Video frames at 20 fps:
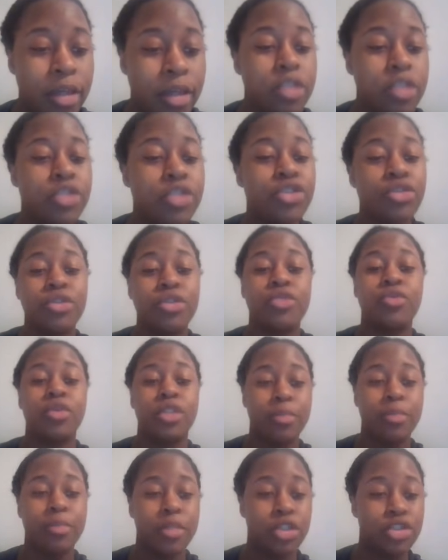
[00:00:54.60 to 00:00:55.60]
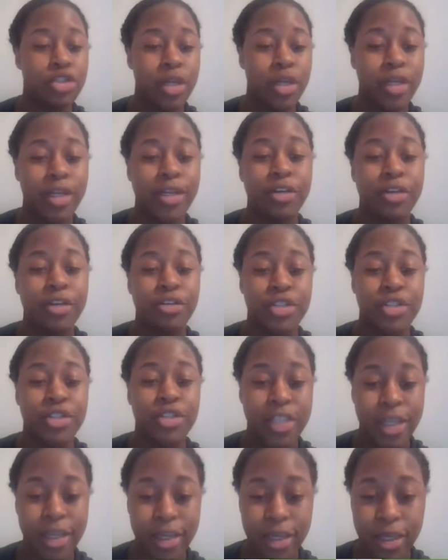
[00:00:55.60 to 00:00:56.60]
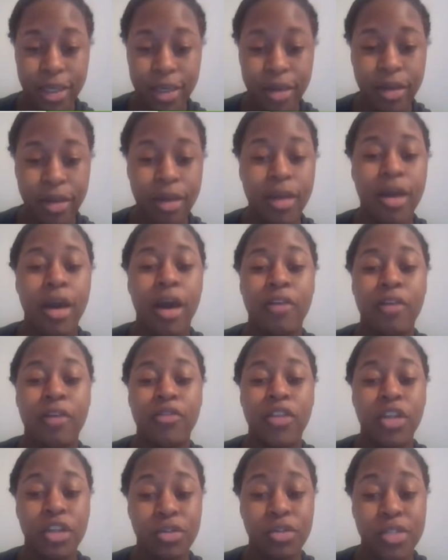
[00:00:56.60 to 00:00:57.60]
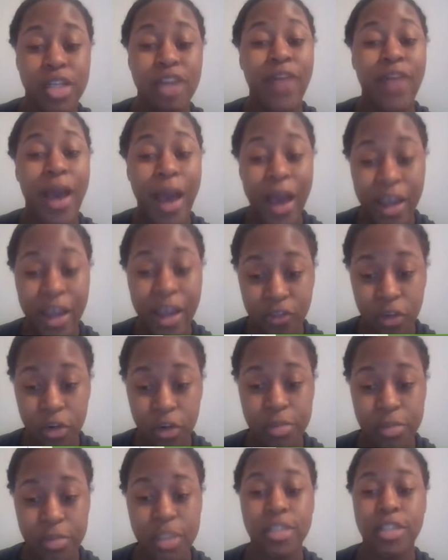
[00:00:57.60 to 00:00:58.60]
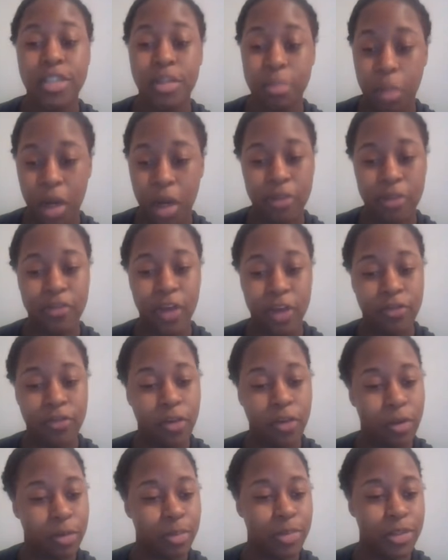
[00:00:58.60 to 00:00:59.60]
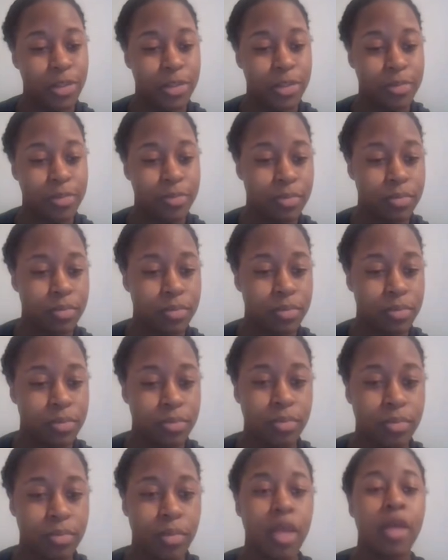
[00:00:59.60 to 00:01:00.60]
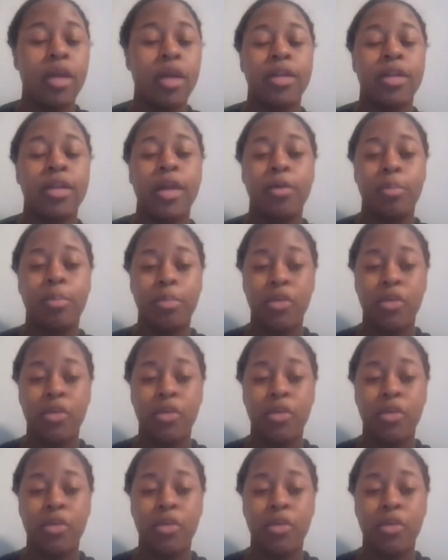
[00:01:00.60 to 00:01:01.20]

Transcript: Students will demonstrate an understanding of the use of adverbs to modify verbs. Now,